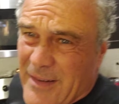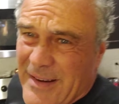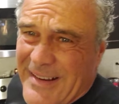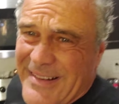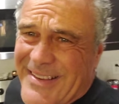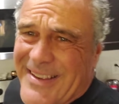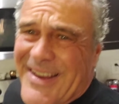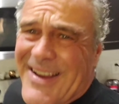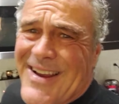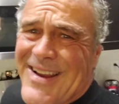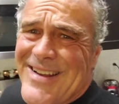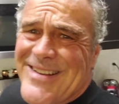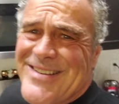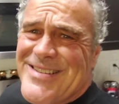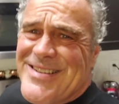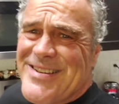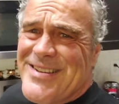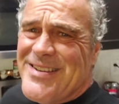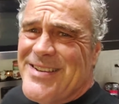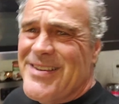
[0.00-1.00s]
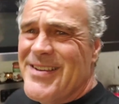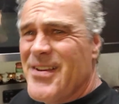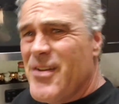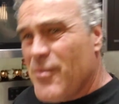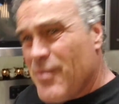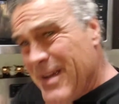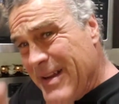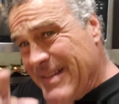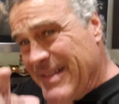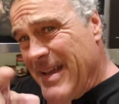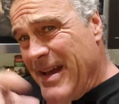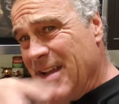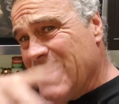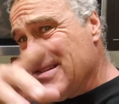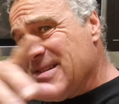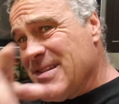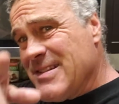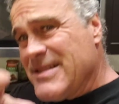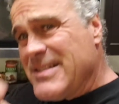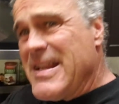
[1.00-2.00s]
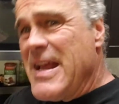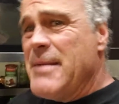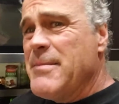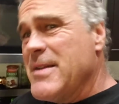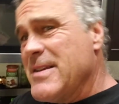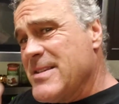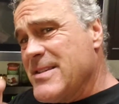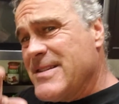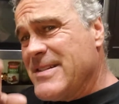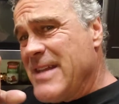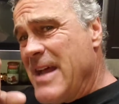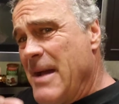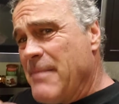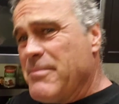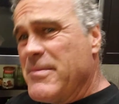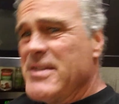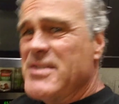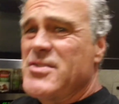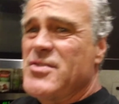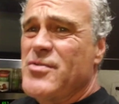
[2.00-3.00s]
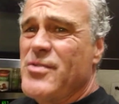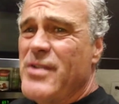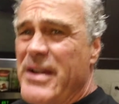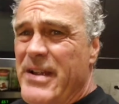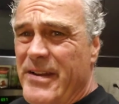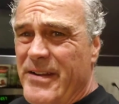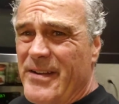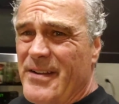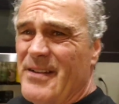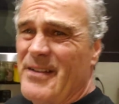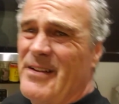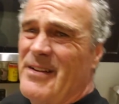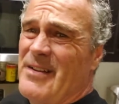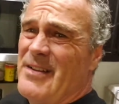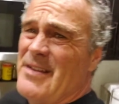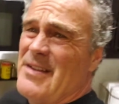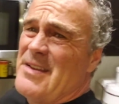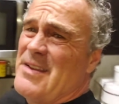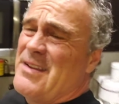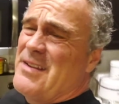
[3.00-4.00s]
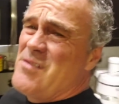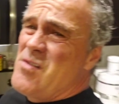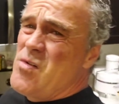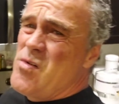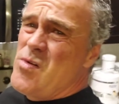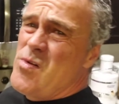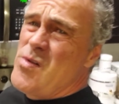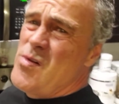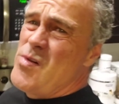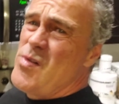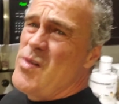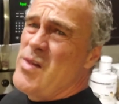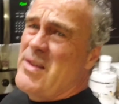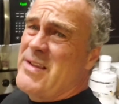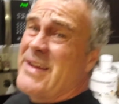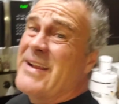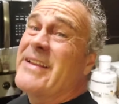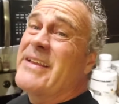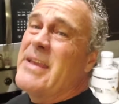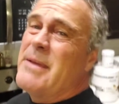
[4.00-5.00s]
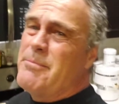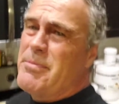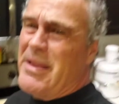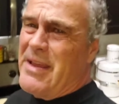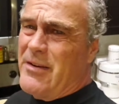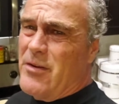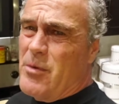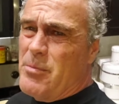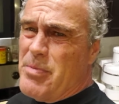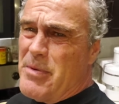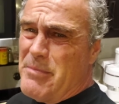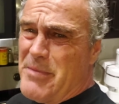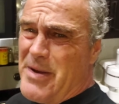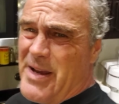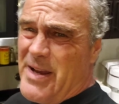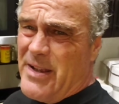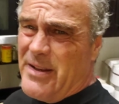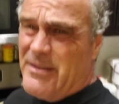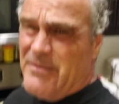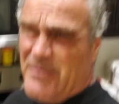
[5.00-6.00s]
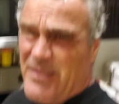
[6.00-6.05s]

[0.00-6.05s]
Right, guys? All right, guys, it's time to stop this train. Gotta keep that open mind.